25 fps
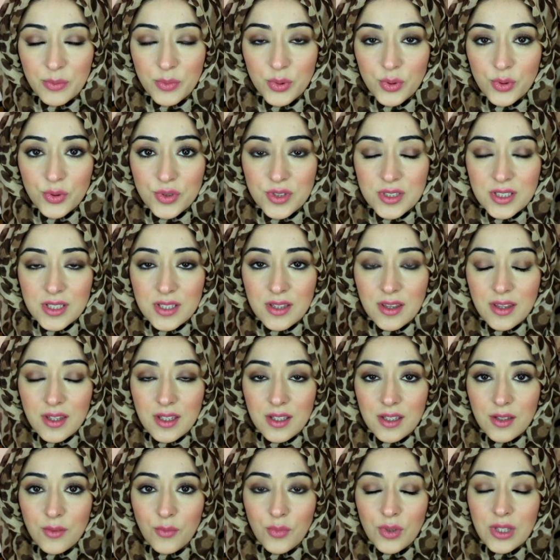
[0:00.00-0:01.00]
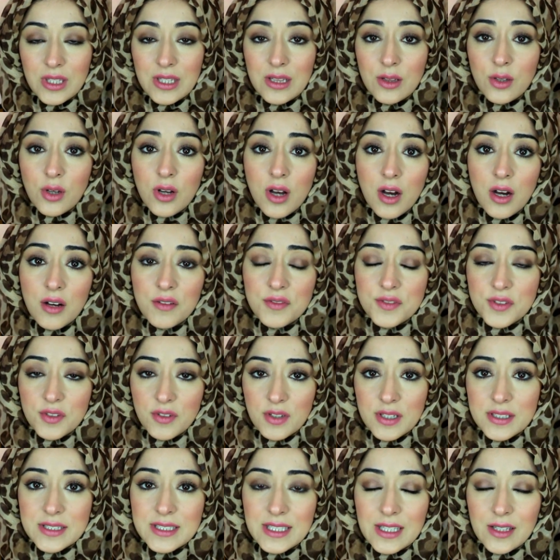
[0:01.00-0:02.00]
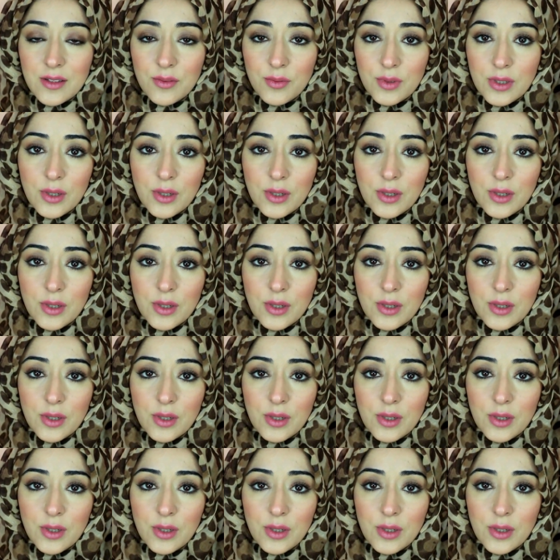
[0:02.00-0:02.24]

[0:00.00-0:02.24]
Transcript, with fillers: important that we look after our teeth.